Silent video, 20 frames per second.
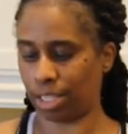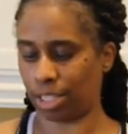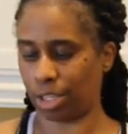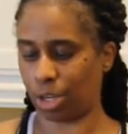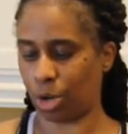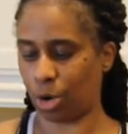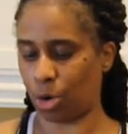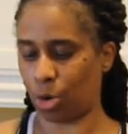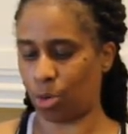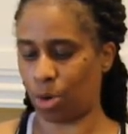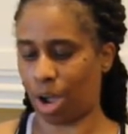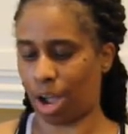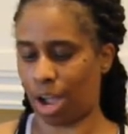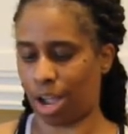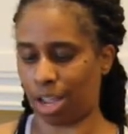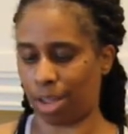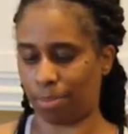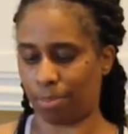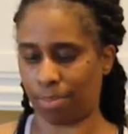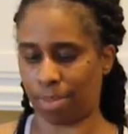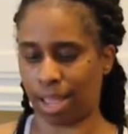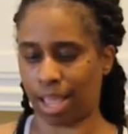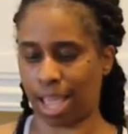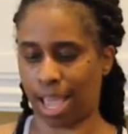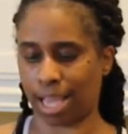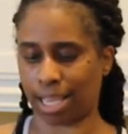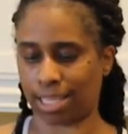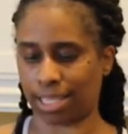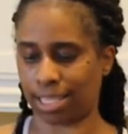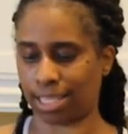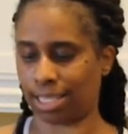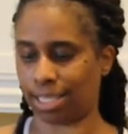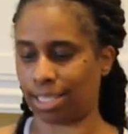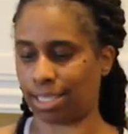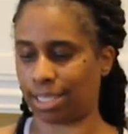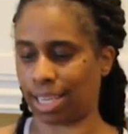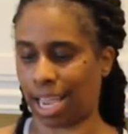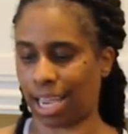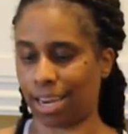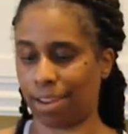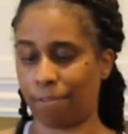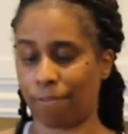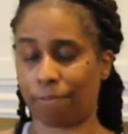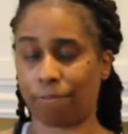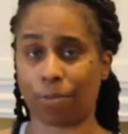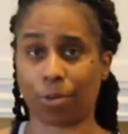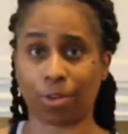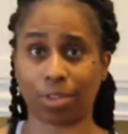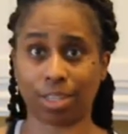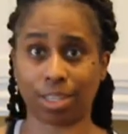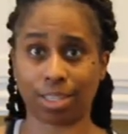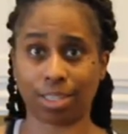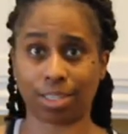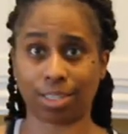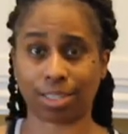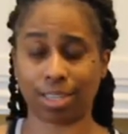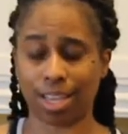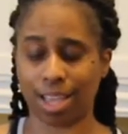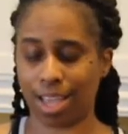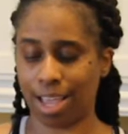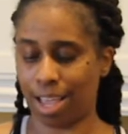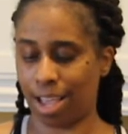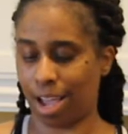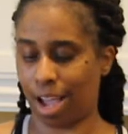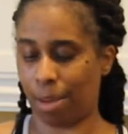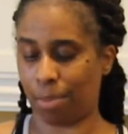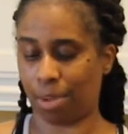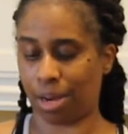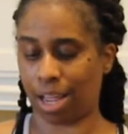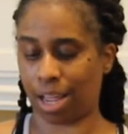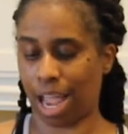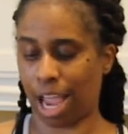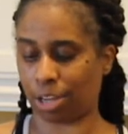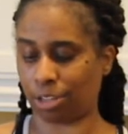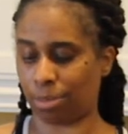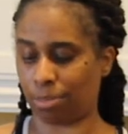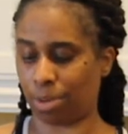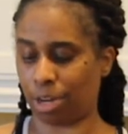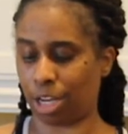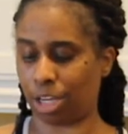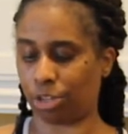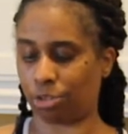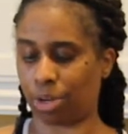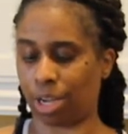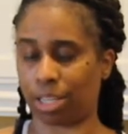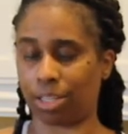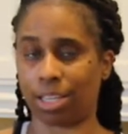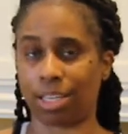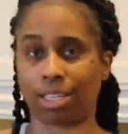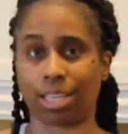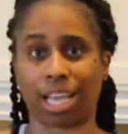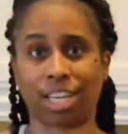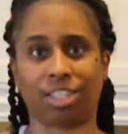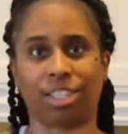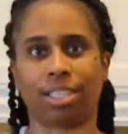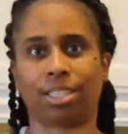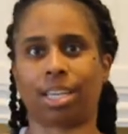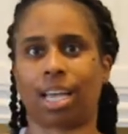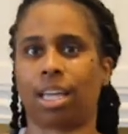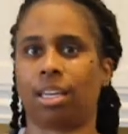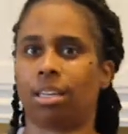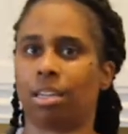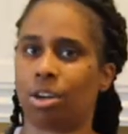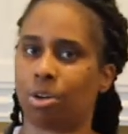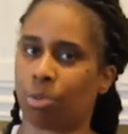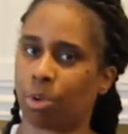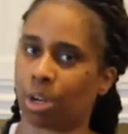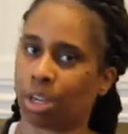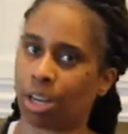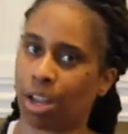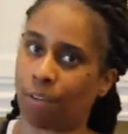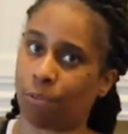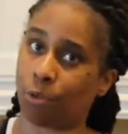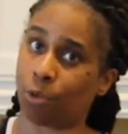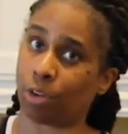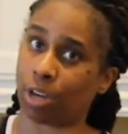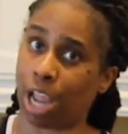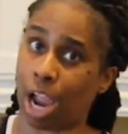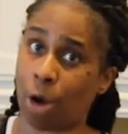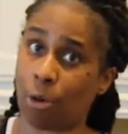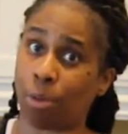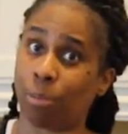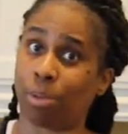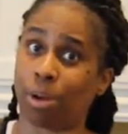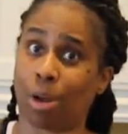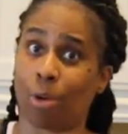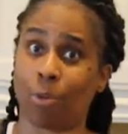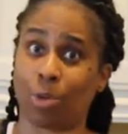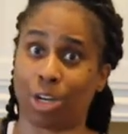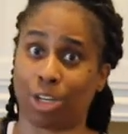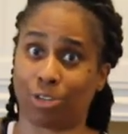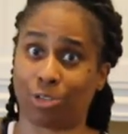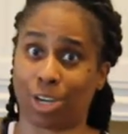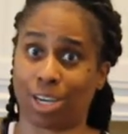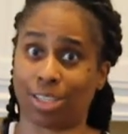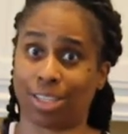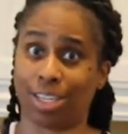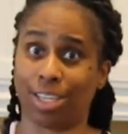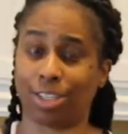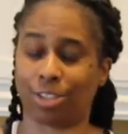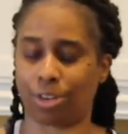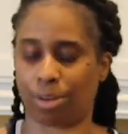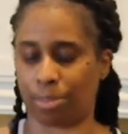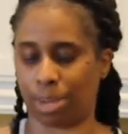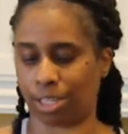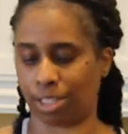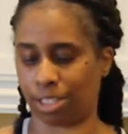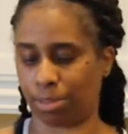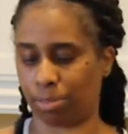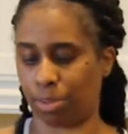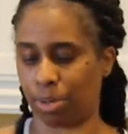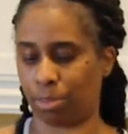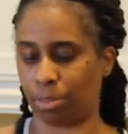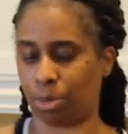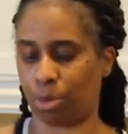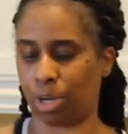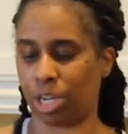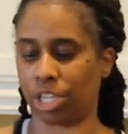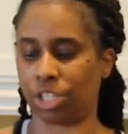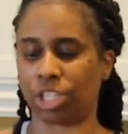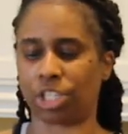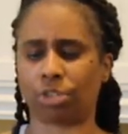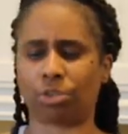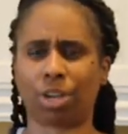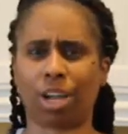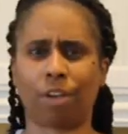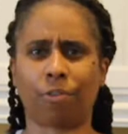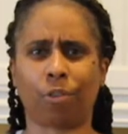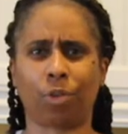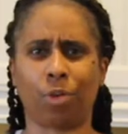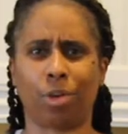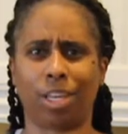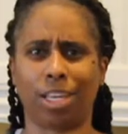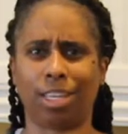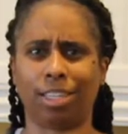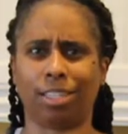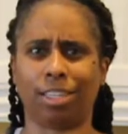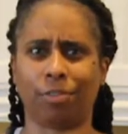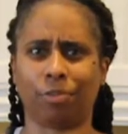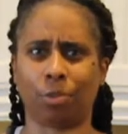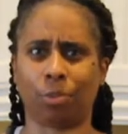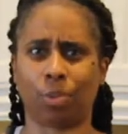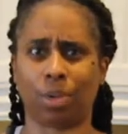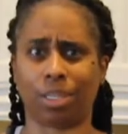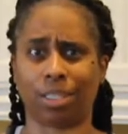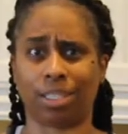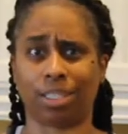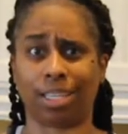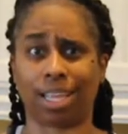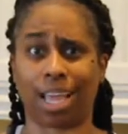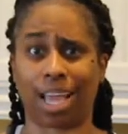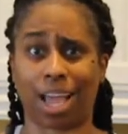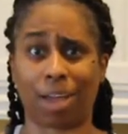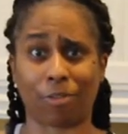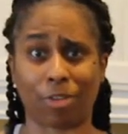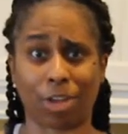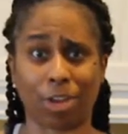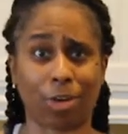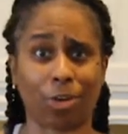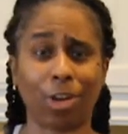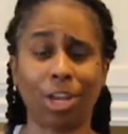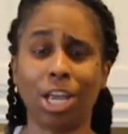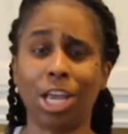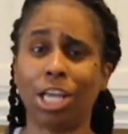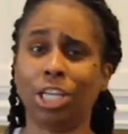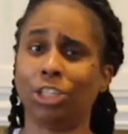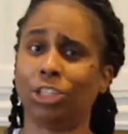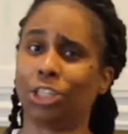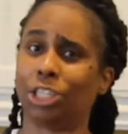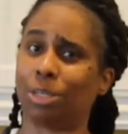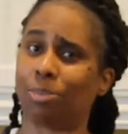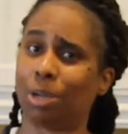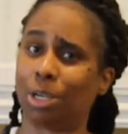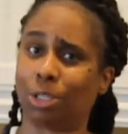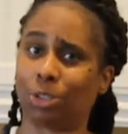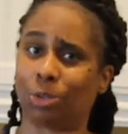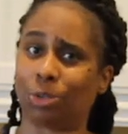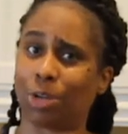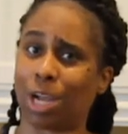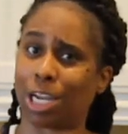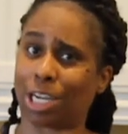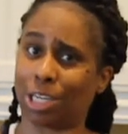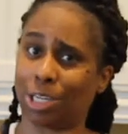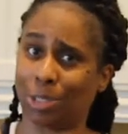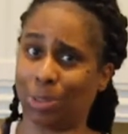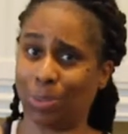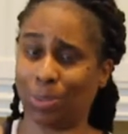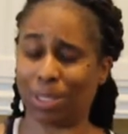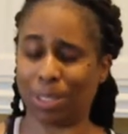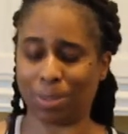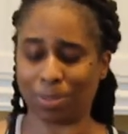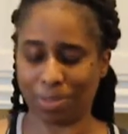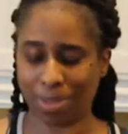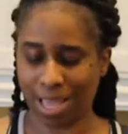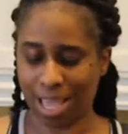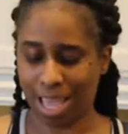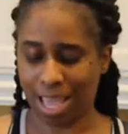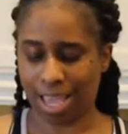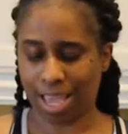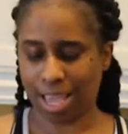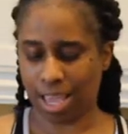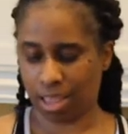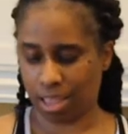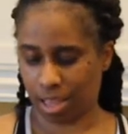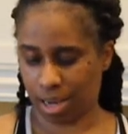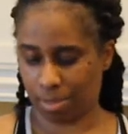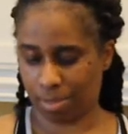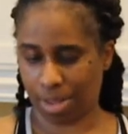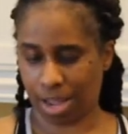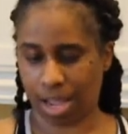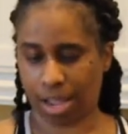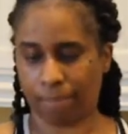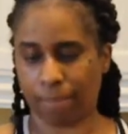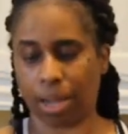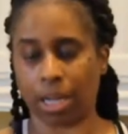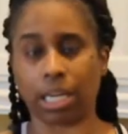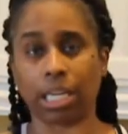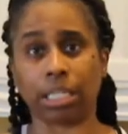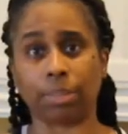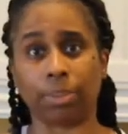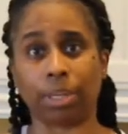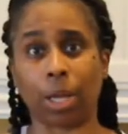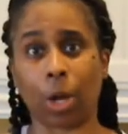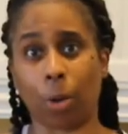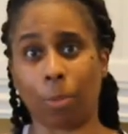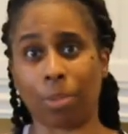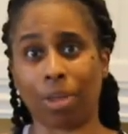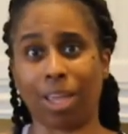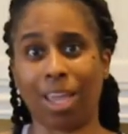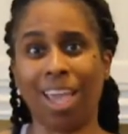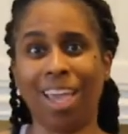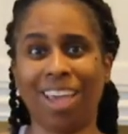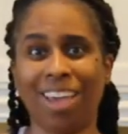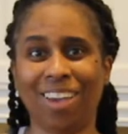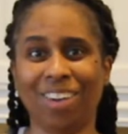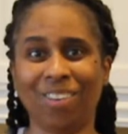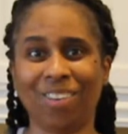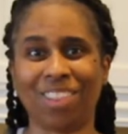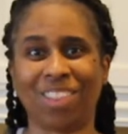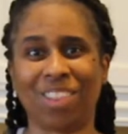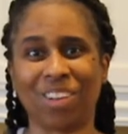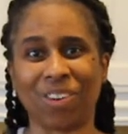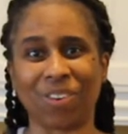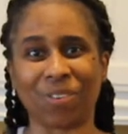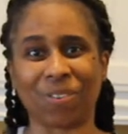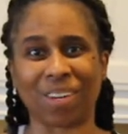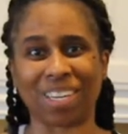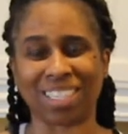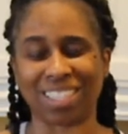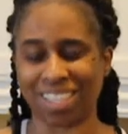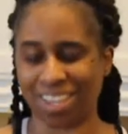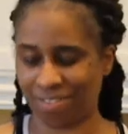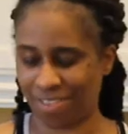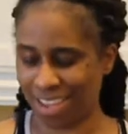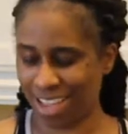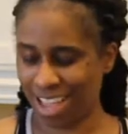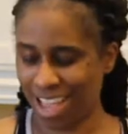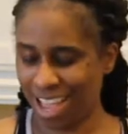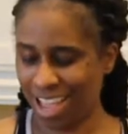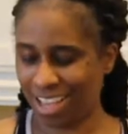So I'm excited for this. I'm gonna actually probably try these. I just got done working out for an hour, but I'm gonna try these. So I might just put them on and just try a few of these different ones that they have here, just to make sure I can do them. And then I'm gonna have my husband help me with the rest of it.